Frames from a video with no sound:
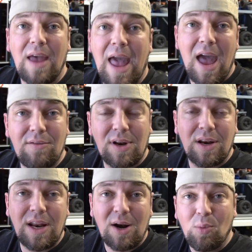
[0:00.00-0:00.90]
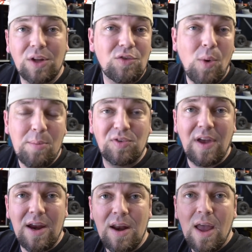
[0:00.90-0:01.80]
to have and that I want to
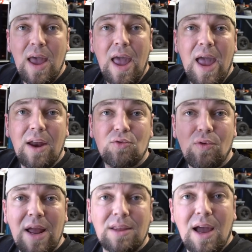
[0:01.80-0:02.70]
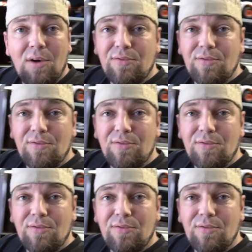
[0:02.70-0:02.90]
obtain. And right now,